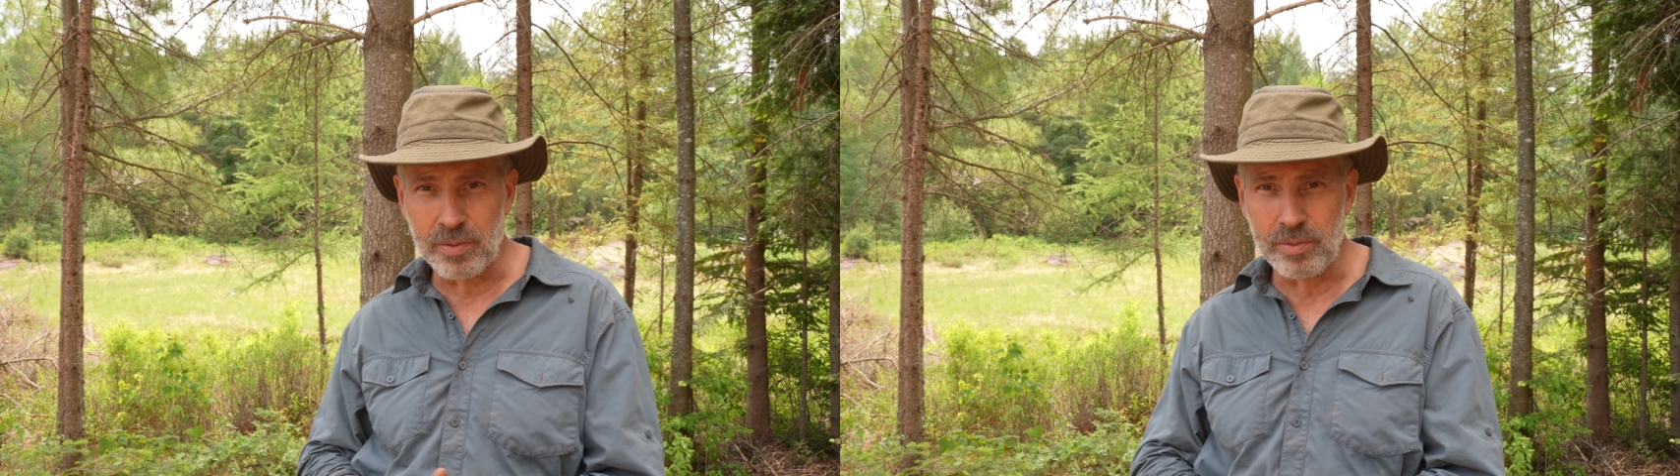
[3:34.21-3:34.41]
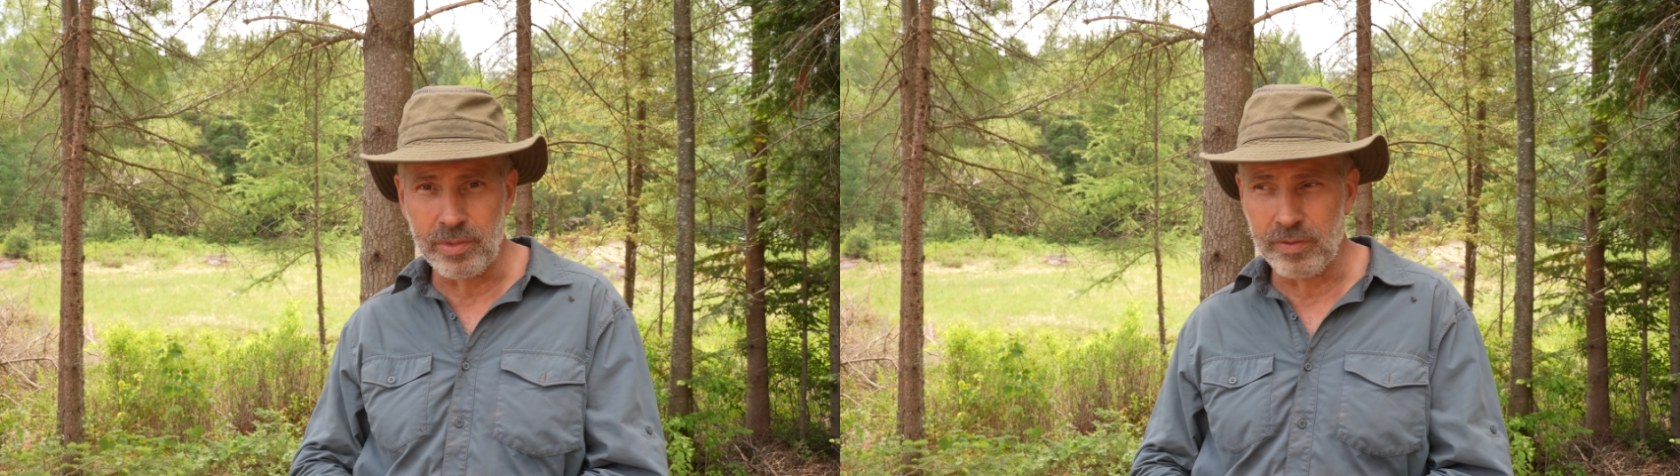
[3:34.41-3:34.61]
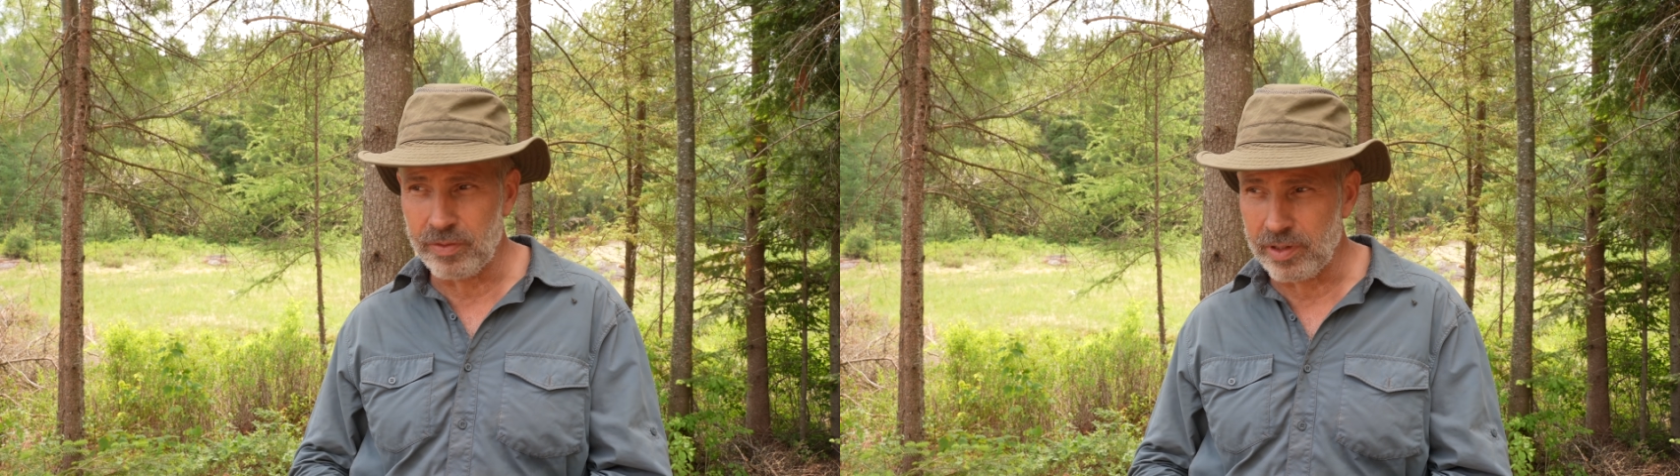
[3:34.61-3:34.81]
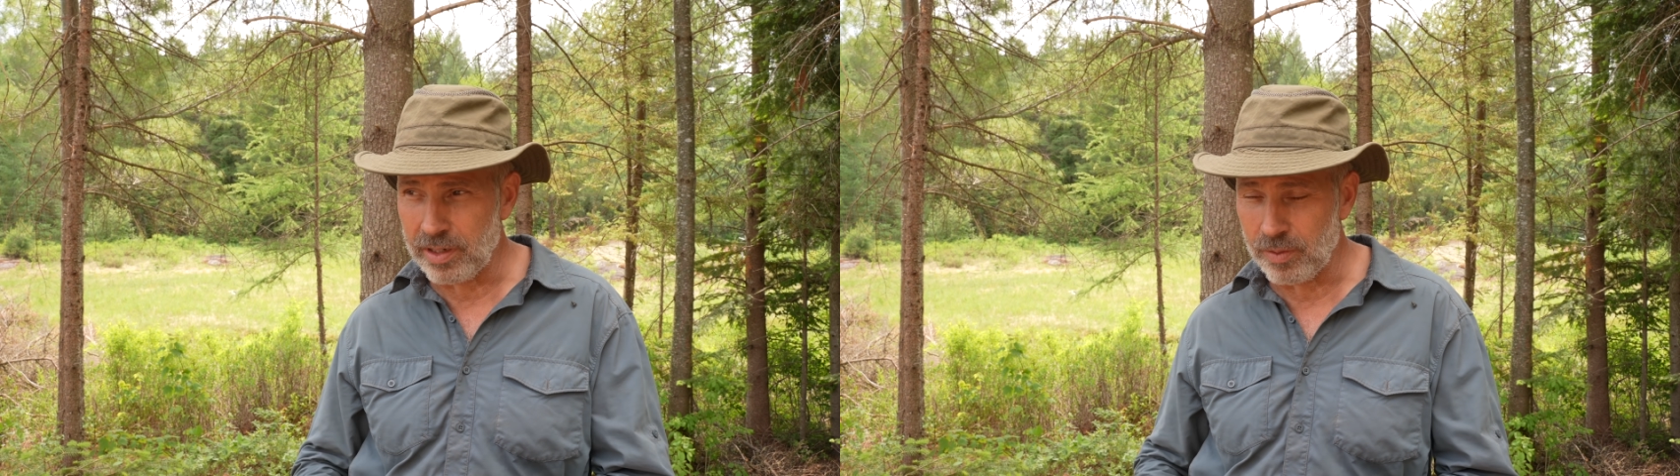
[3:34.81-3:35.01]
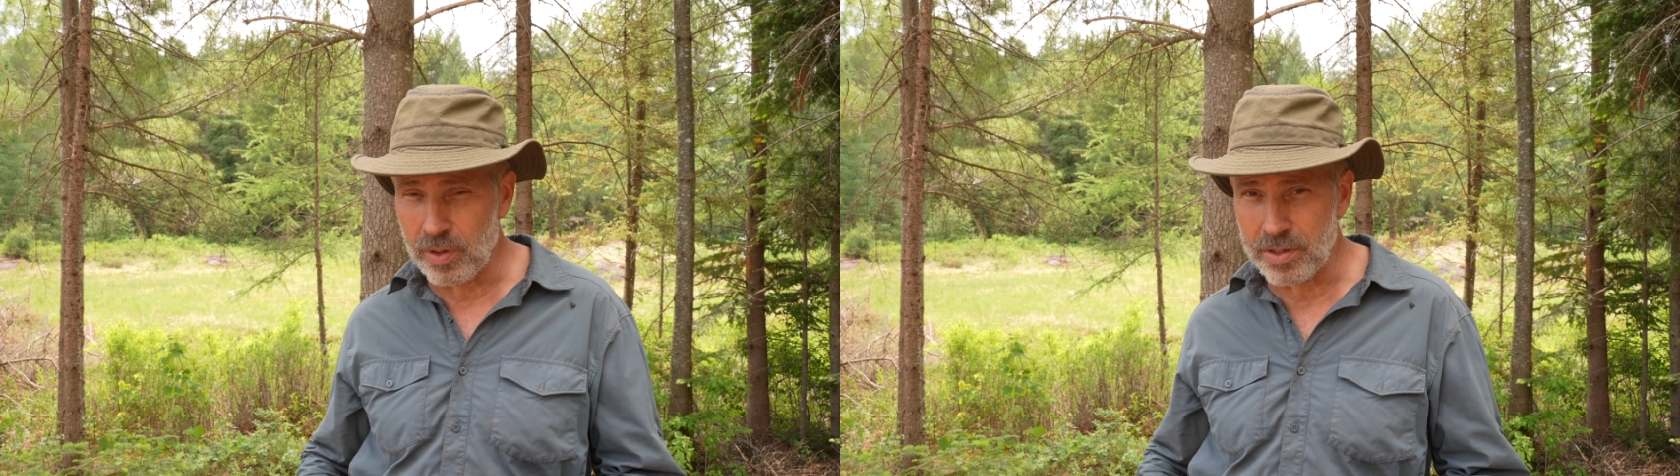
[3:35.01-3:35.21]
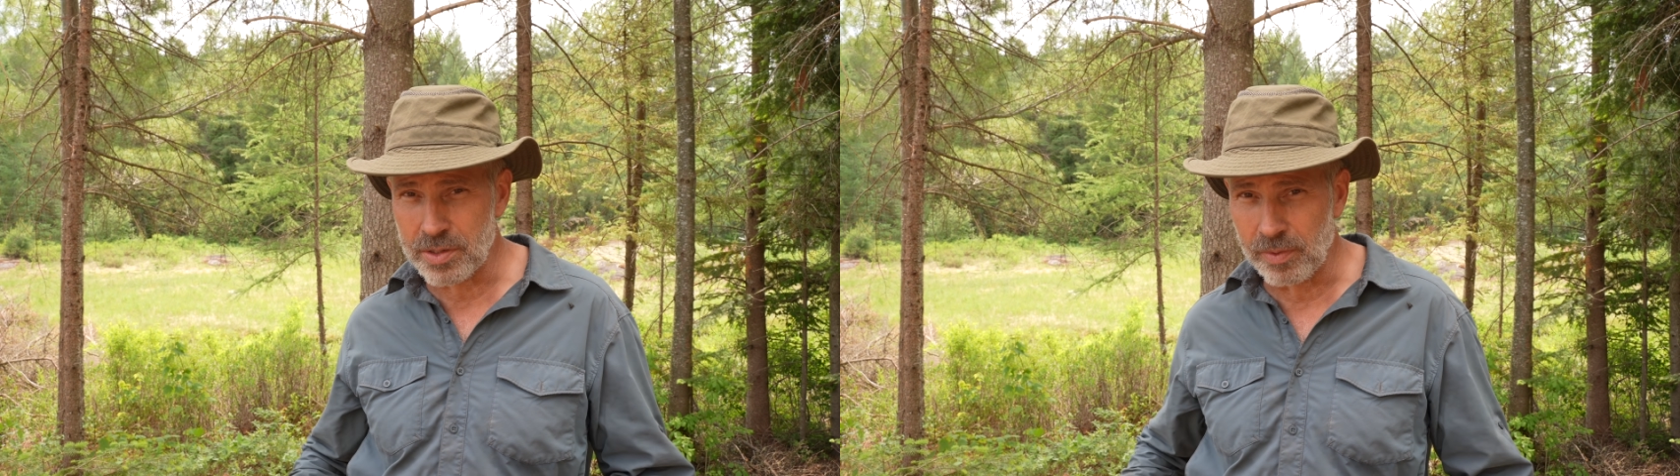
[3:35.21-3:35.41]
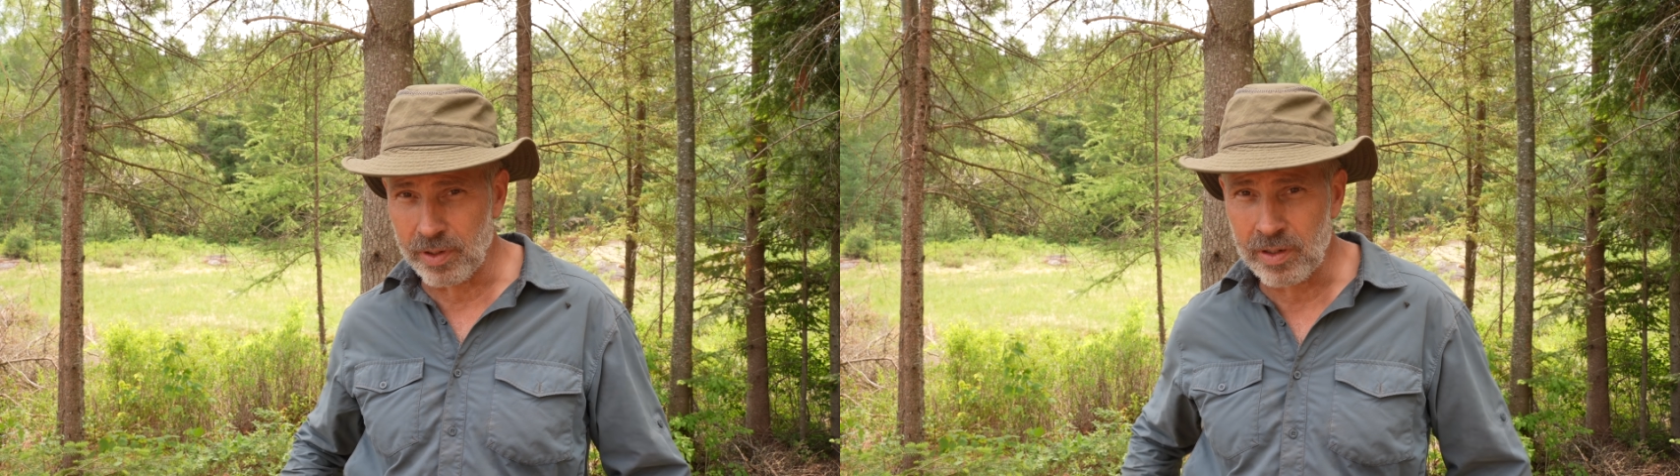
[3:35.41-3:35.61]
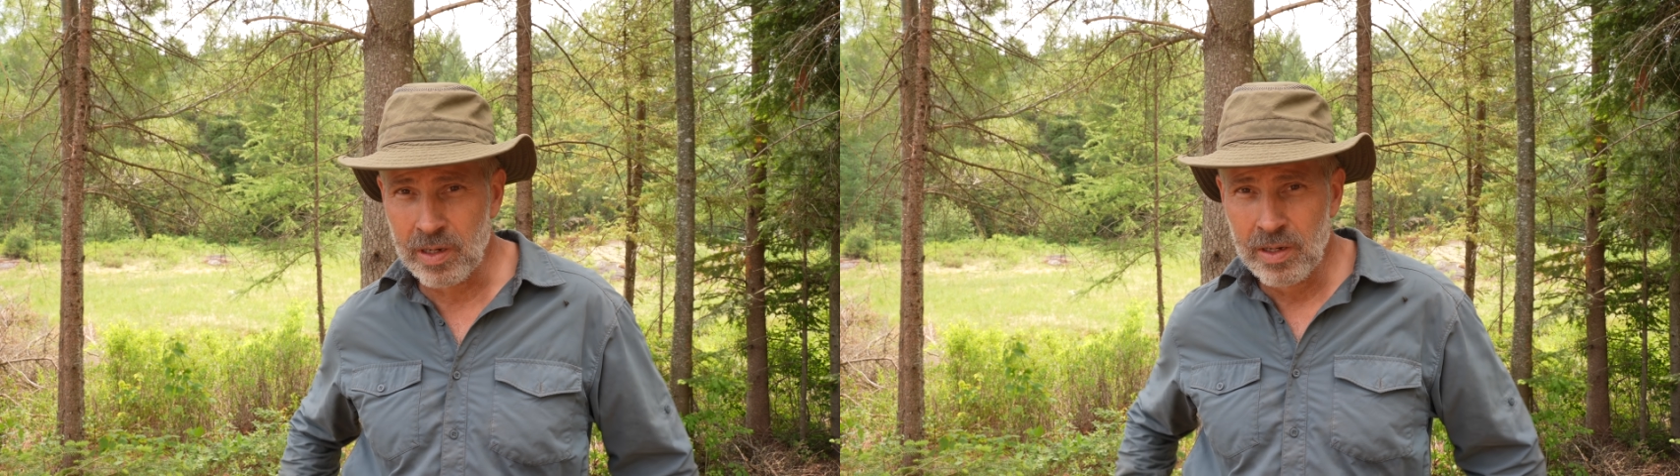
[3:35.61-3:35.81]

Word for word: would be if we had a wet spring